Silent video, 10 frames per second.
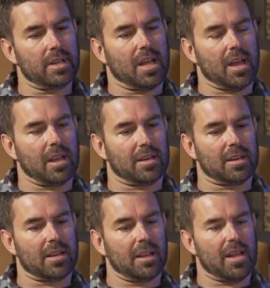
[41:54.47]

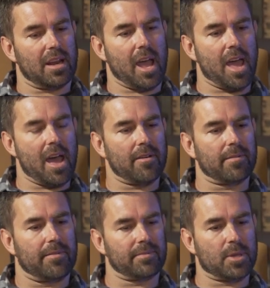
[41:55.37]
and I
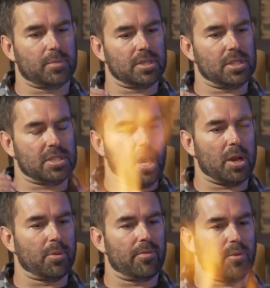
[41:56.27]
have something
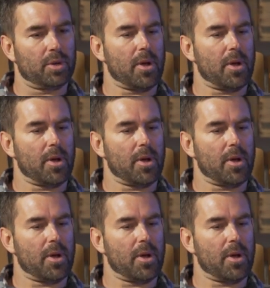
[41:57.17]
sustainable for you,